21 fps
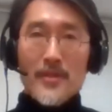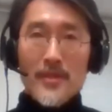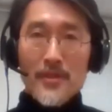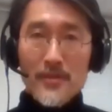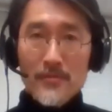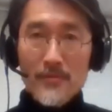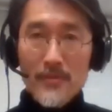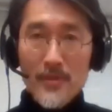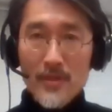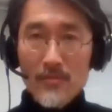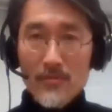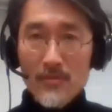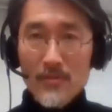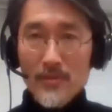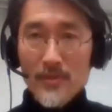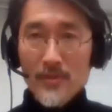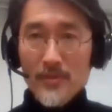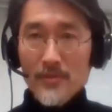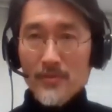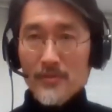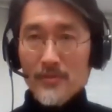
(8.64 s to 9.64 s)
Uh, this is
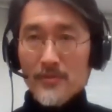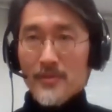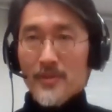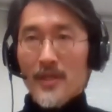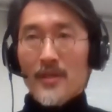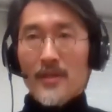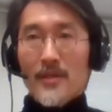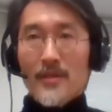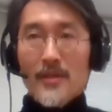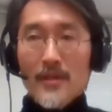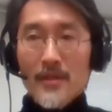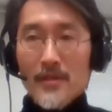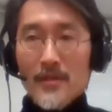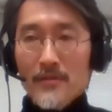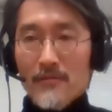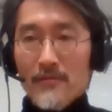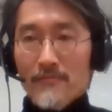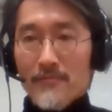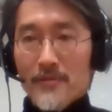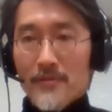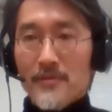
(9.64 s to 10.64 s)
Keita Takayama.
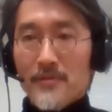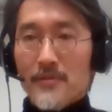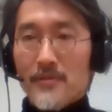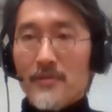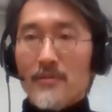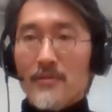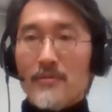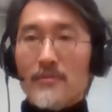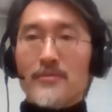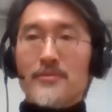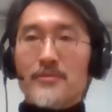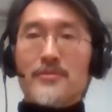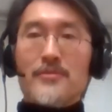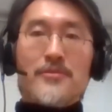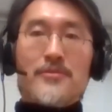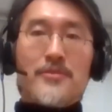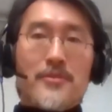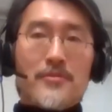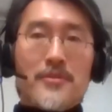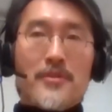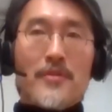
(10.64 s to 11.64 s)
I'm going to
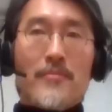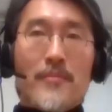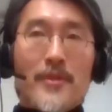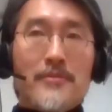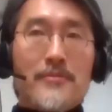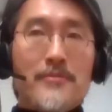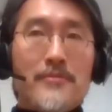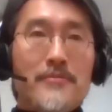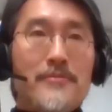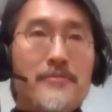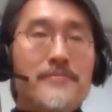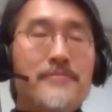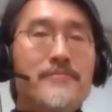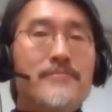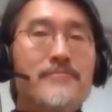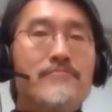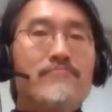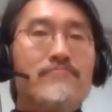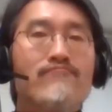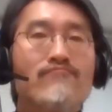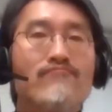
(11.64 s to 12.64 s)
facilitate the event today.
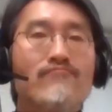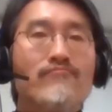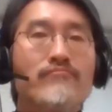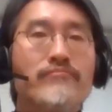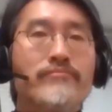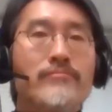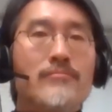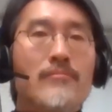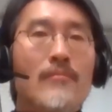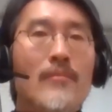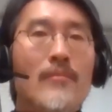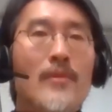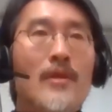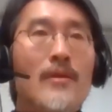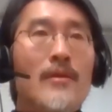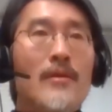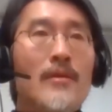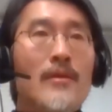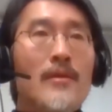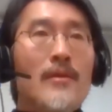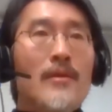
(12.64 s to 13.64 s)
Uh, we know
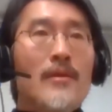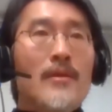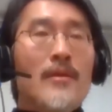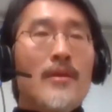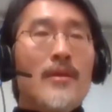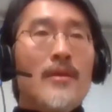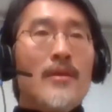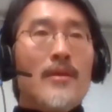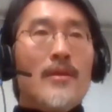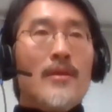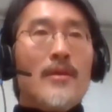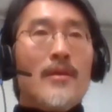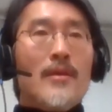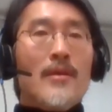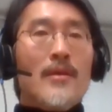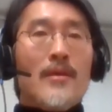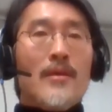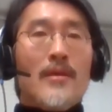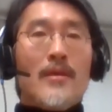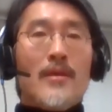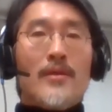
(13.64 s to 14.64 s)
that we have a lot of
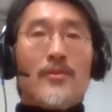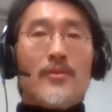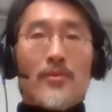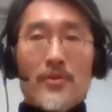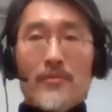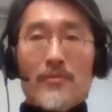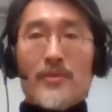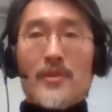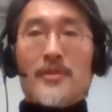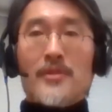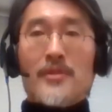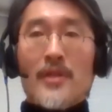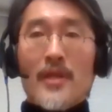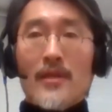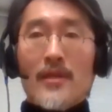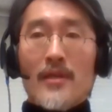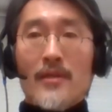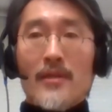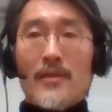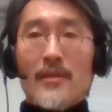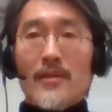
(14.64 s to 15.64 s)
attendants
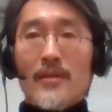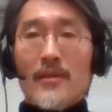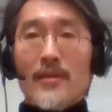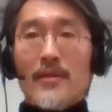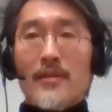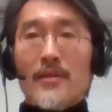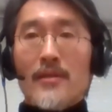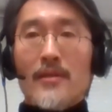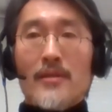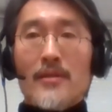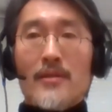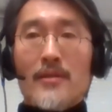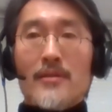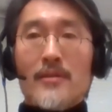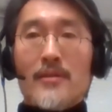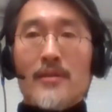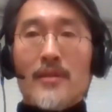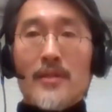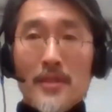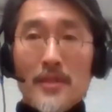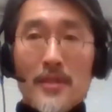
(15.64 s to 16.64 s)
from mm.
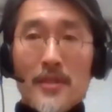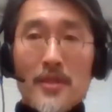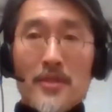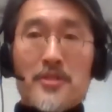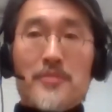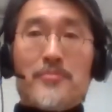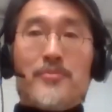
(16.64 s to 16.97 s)
Egypt.